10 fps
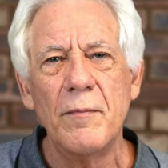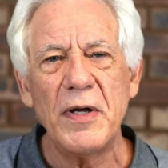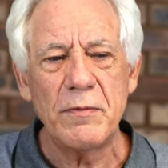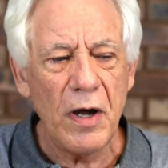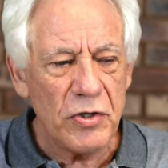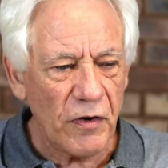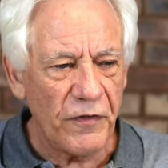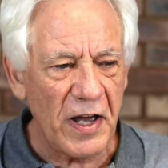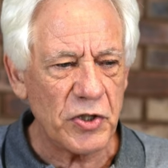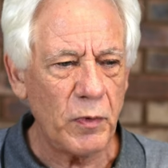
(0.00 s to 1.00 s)
But most
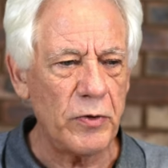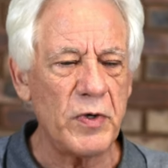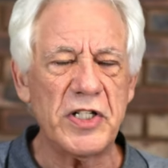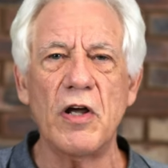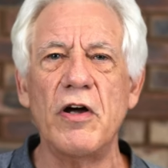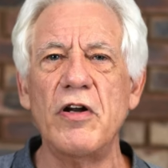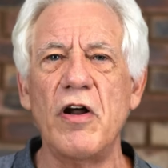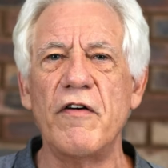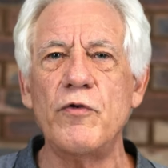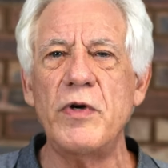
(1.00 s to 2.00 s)
of us, when we started
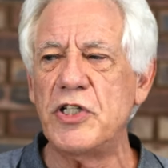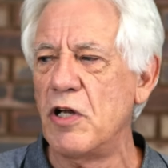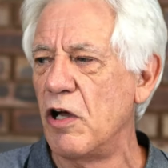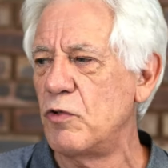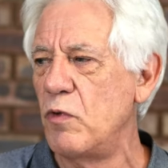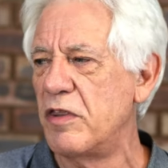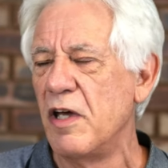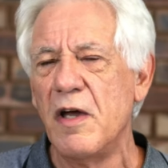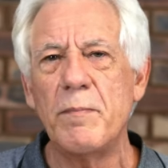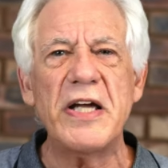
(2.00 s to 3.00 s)
off, we start with
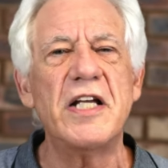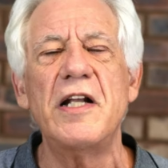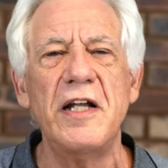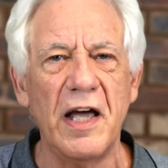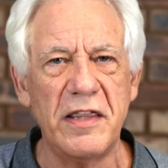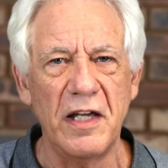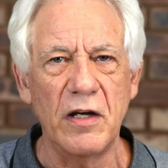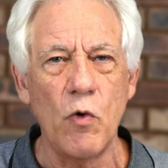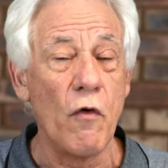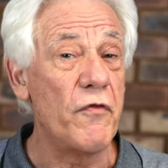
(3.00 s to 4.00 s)
basically
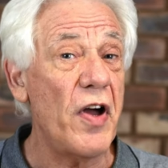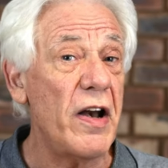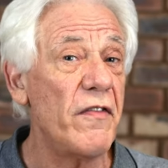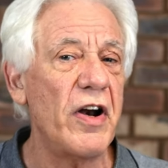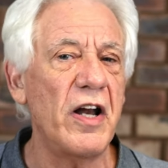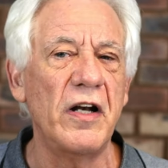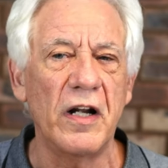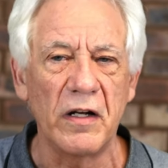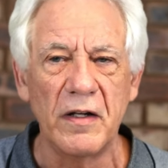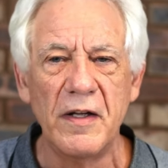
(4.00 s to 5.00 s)
nothing or very, very
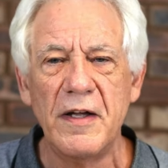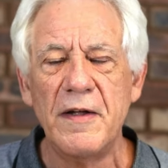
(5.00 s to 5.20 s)
little.